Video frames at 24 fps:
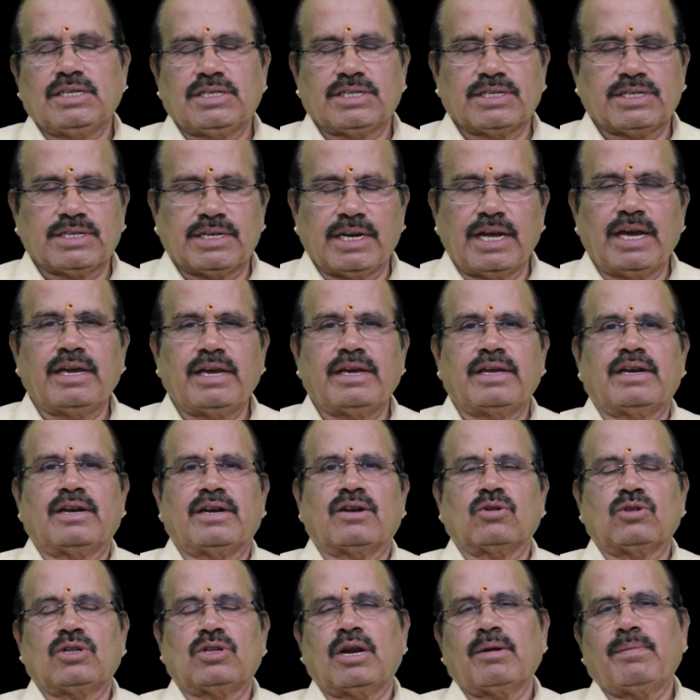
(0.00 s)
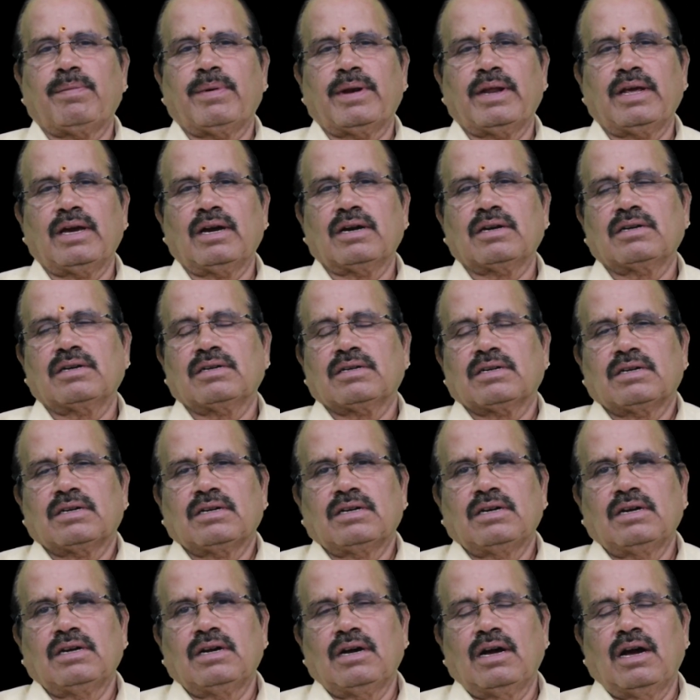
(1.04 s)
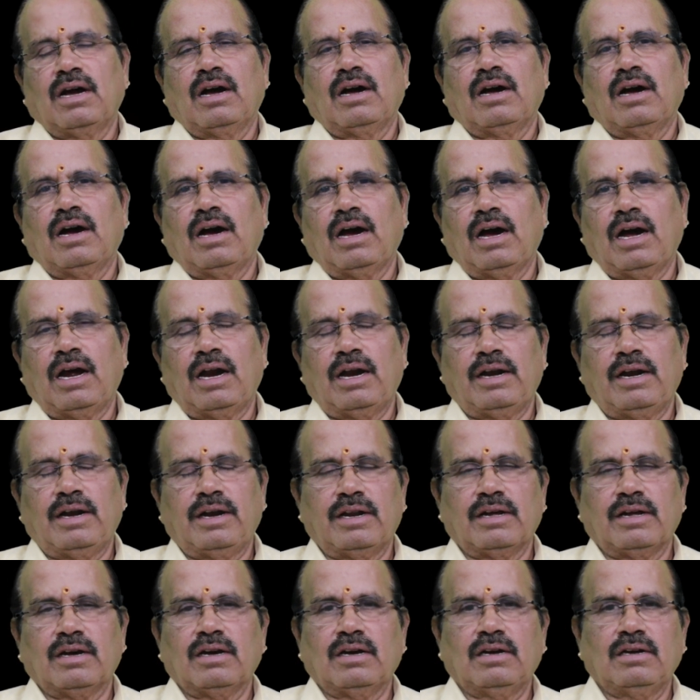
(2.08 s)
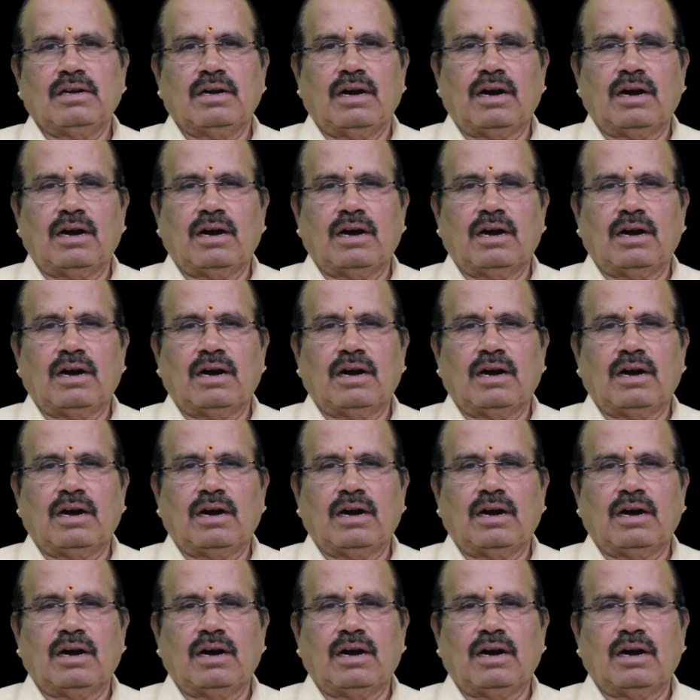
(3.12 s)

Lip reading: stay in Rudraprayag and